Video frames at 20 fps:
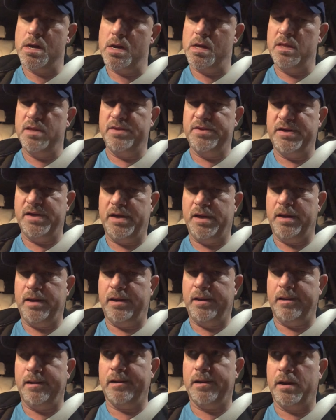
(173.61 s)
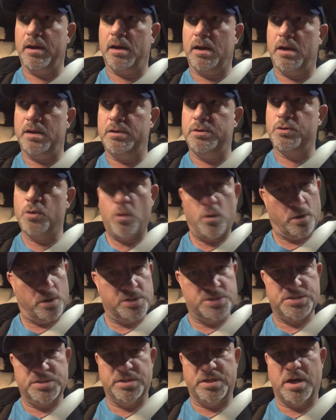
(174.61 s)
the
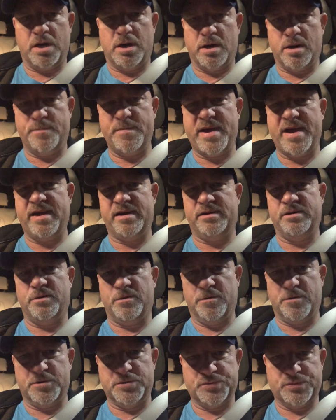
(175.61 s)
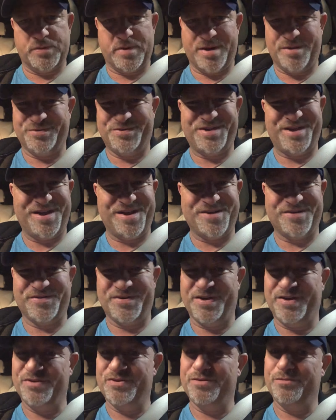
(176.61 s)
doors, the automatic doors around town,
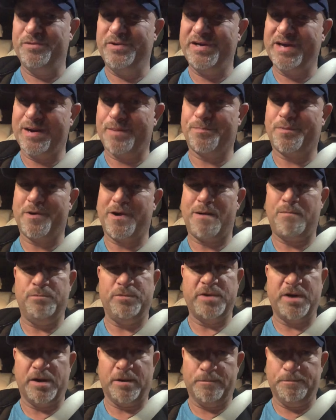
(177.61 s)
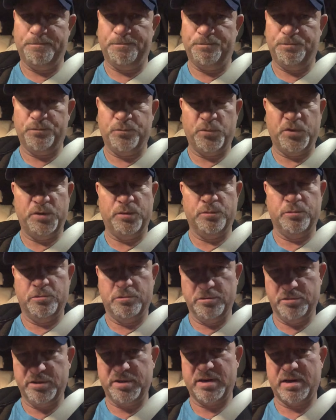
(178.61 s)
and we got a problem there. We
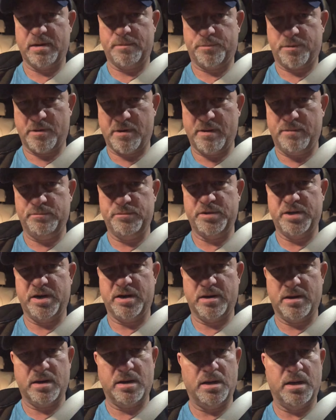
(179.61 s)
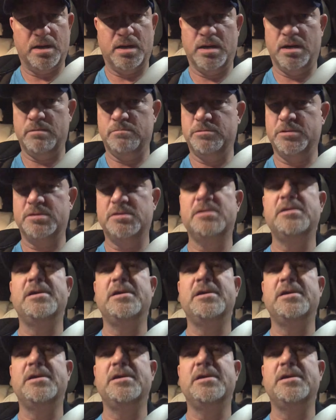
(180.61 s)
really got a problem there. I would